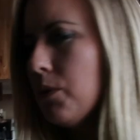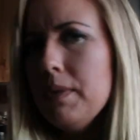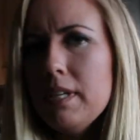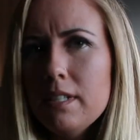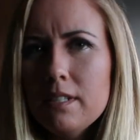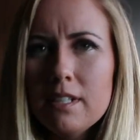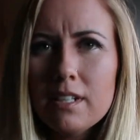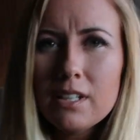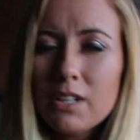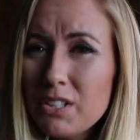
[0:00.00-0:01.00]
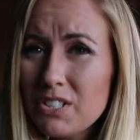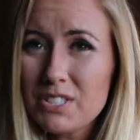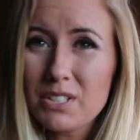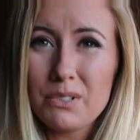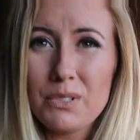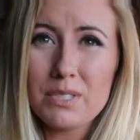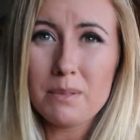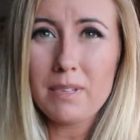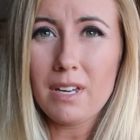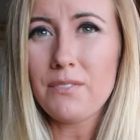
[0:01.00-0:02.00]
so we can just go do
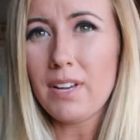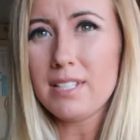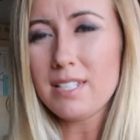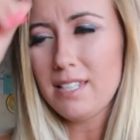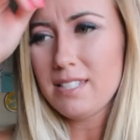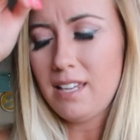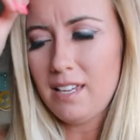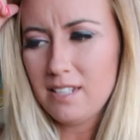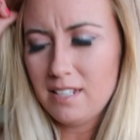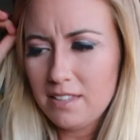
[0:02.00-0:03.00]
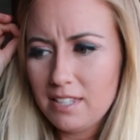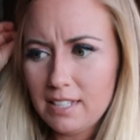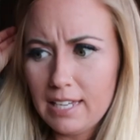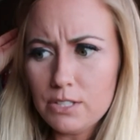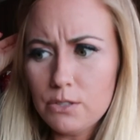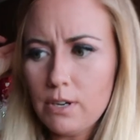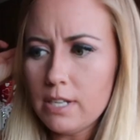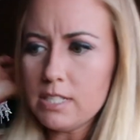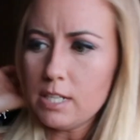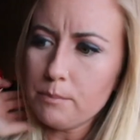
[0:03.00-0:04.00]
something on Valentine's Day. Nothing like too
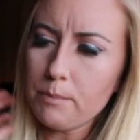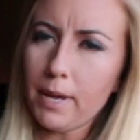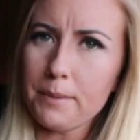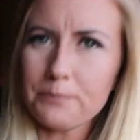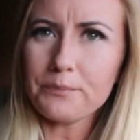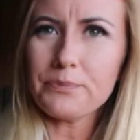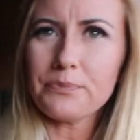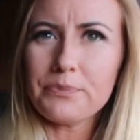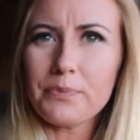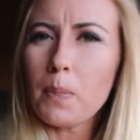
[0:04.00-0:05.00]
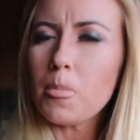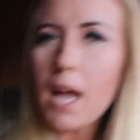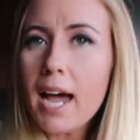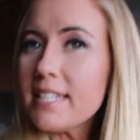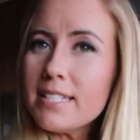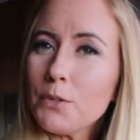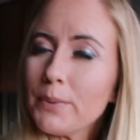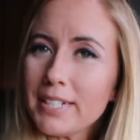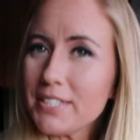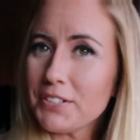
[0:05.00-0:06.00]
crazy, but I still
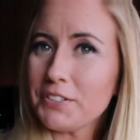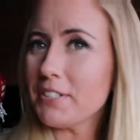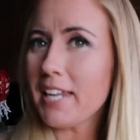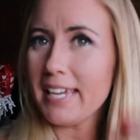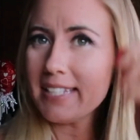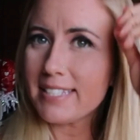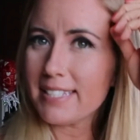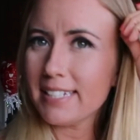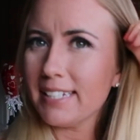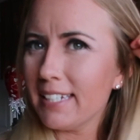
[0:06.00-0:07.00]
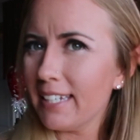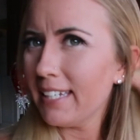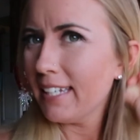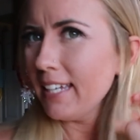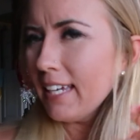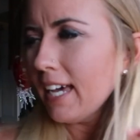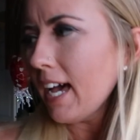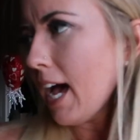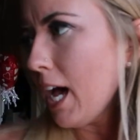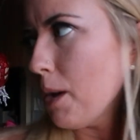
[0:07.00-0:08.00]
wanted to look nice.
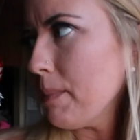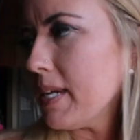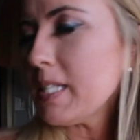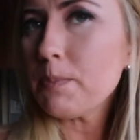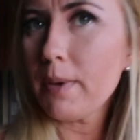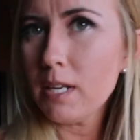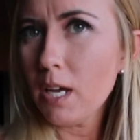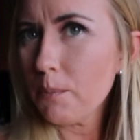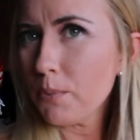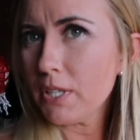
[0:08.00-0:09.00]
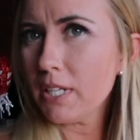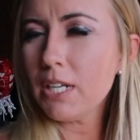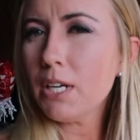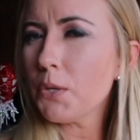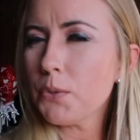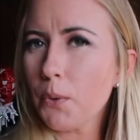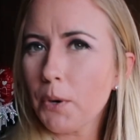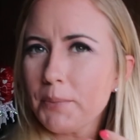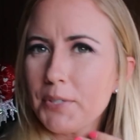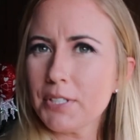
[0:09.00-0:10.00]
Um, it's been a pretty
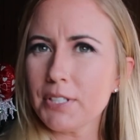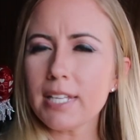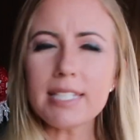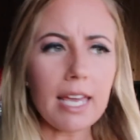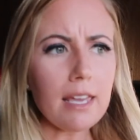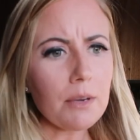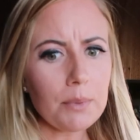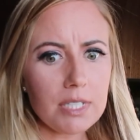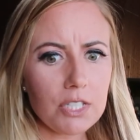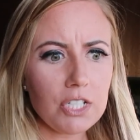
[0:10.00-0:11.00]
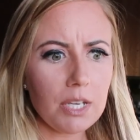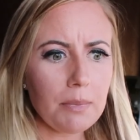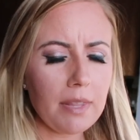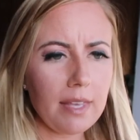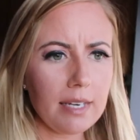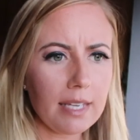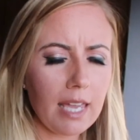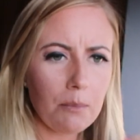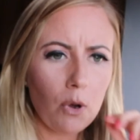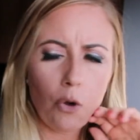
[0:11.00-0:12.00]
normal day. I went to the gym and then
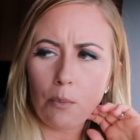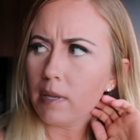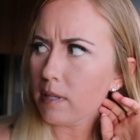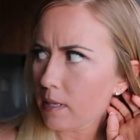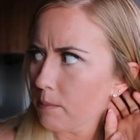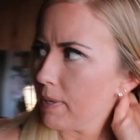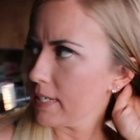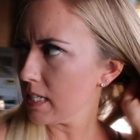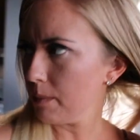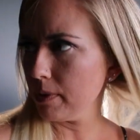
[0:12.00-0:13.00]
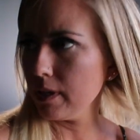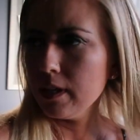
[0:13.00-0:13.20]
came home and then picked up